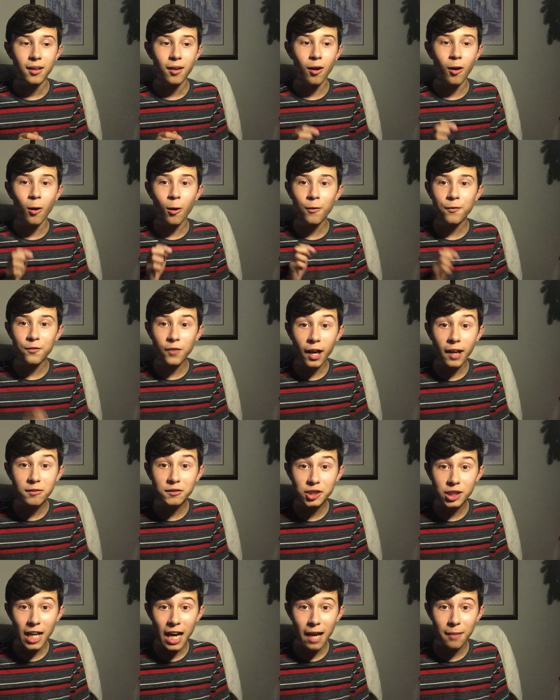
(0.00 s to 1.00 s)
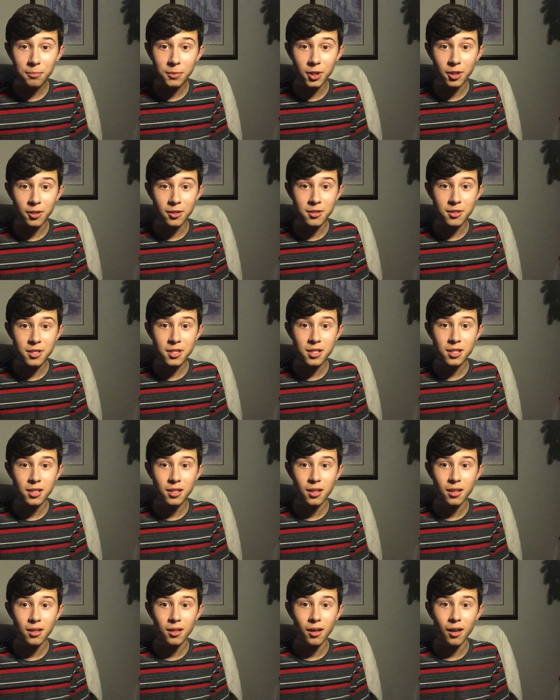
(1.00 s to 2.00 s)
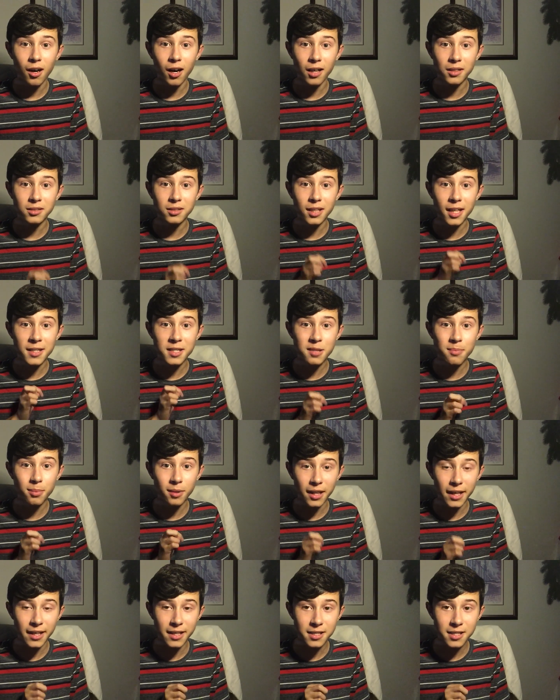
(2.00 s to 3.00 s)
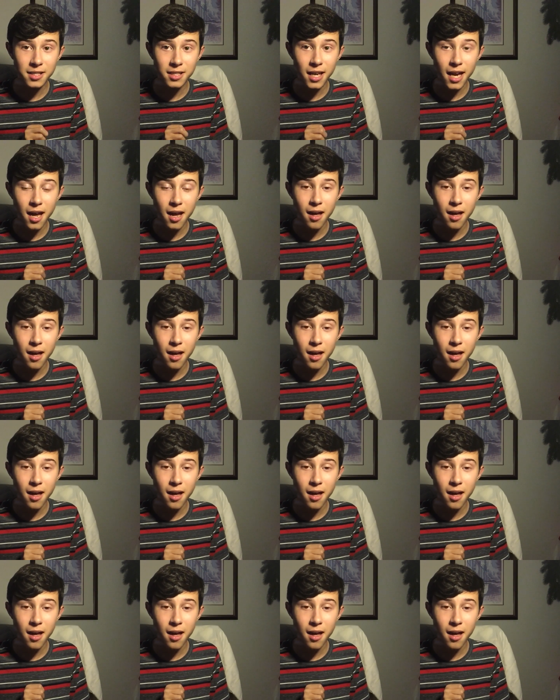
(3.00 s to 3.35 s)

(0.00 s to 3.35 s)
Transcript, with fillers: all five chapters on Let's Plays.